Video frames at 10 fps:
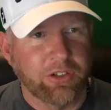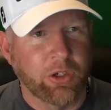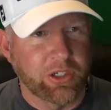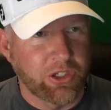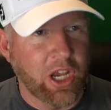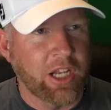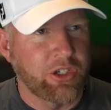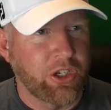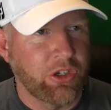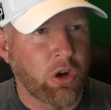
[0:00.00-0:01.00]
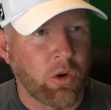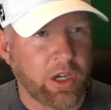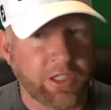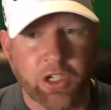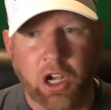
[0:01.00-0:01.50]
So exchange
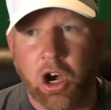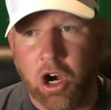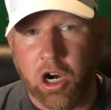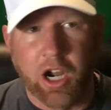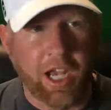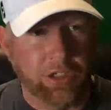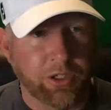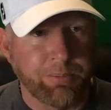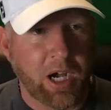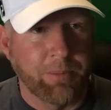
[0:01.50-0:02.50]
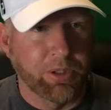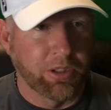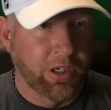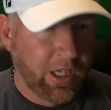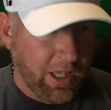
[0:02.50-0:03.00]
coins are actually
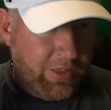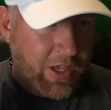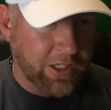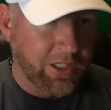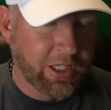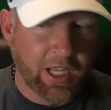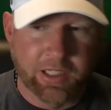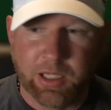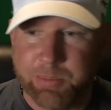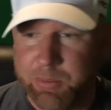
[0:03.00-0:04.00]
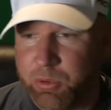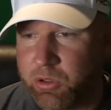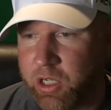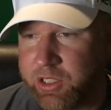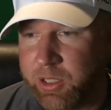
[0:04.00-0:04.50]
popular. Thanks to the 19 people who
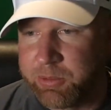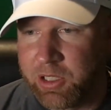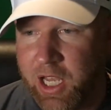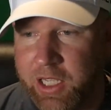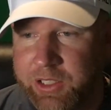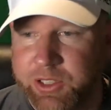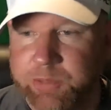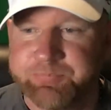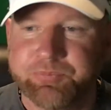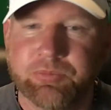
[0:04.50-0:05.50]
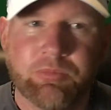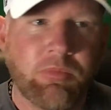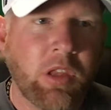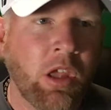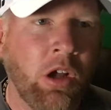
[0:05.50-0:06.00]
crushed up the likes.
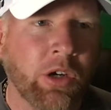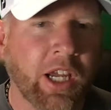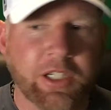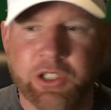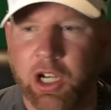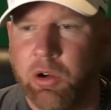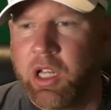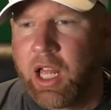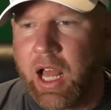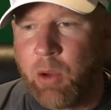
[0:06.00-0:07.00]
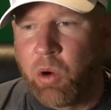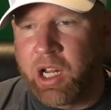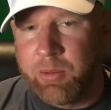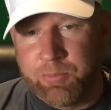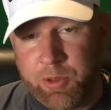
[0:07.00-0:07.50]
Okay, so
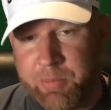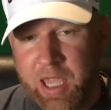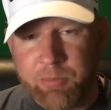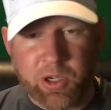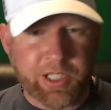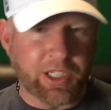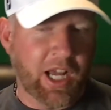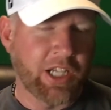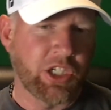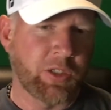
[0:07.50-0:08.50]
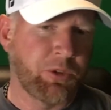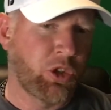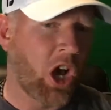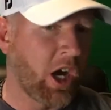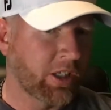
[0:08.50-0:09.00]
the main reason I just
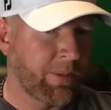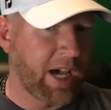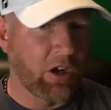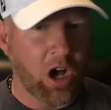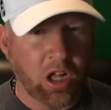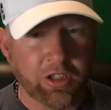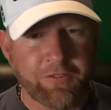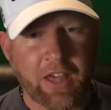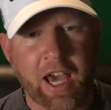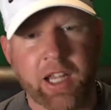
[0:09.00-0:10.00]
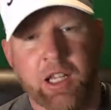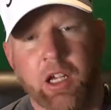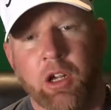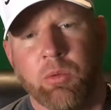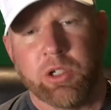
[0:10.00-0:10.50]
talked about all of that
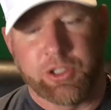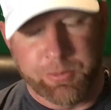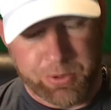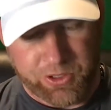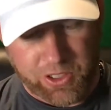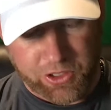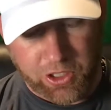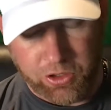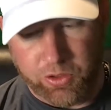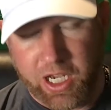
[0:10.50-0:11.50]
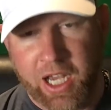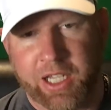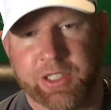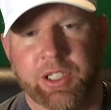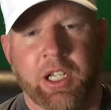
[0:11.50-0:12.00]
was to position you
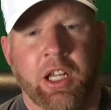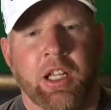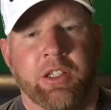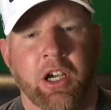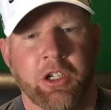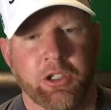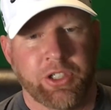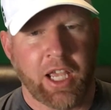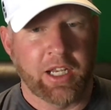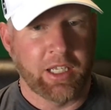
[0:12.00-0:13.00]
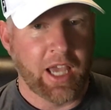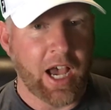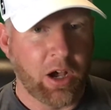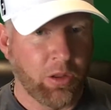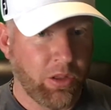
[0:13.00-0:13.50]
guys to understanding
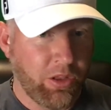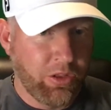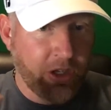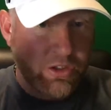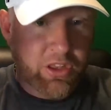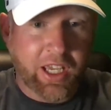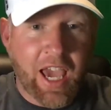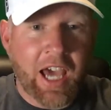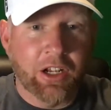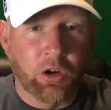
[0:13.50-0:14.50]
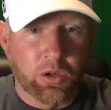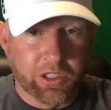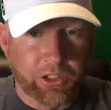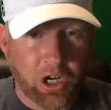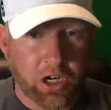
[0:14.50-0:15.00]
how the
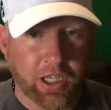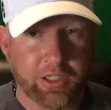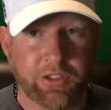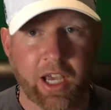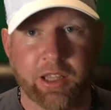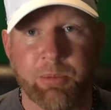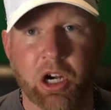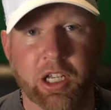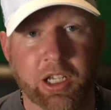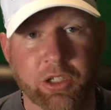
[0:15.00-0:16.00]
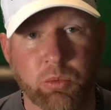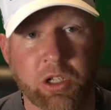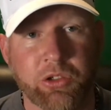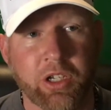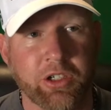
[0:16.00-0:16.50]
categories are inside the market. Because
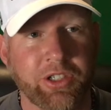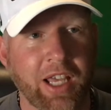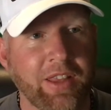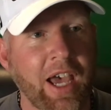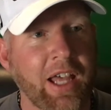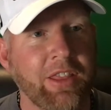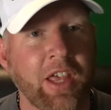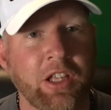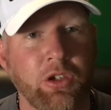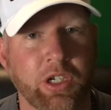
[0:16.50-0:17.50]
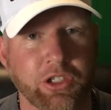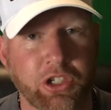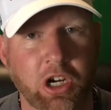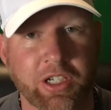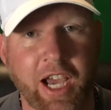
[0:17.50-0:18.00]
once you understand that, then you can
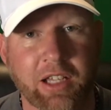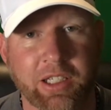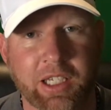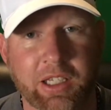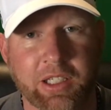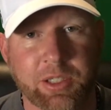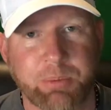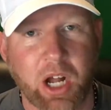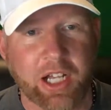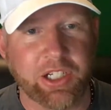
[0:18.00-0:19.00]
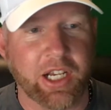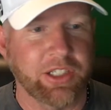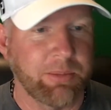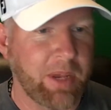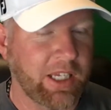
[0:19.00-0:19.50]
start dialing in these projects
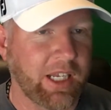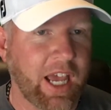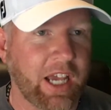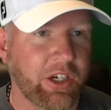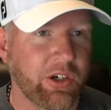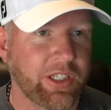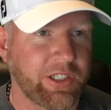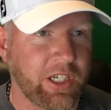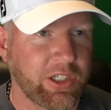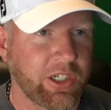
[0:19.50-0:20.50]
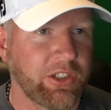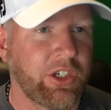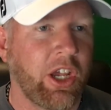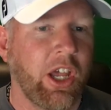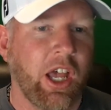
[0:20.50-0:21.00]
and making accurate decisions
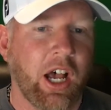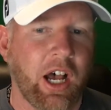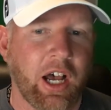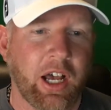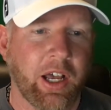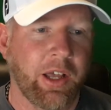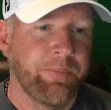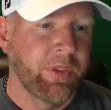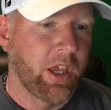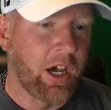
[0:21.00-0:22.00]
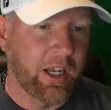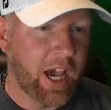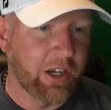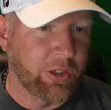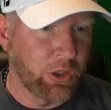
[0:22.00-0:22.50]
on
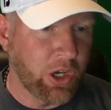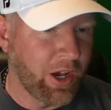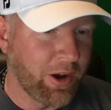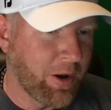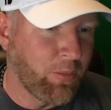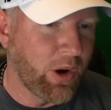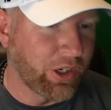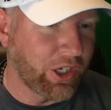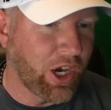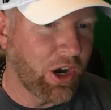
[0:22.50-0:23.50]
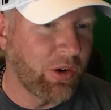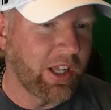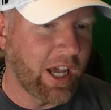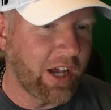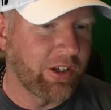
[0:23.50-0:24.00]
how to do, where to go and
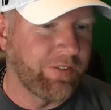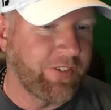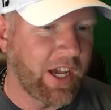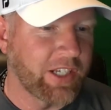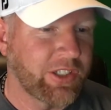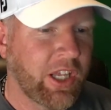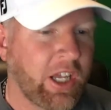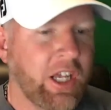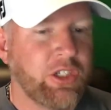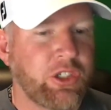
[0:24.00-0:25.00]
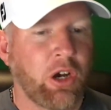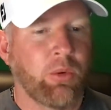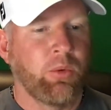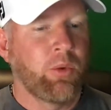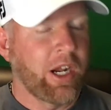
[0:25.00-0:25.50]
how to invest. So
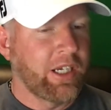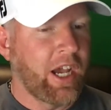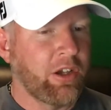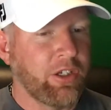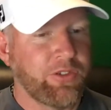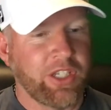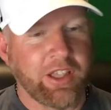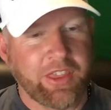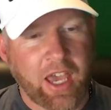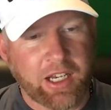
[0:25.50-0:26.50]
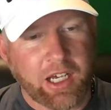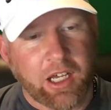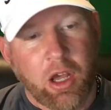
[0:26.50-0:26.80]
right now you've seen Theta.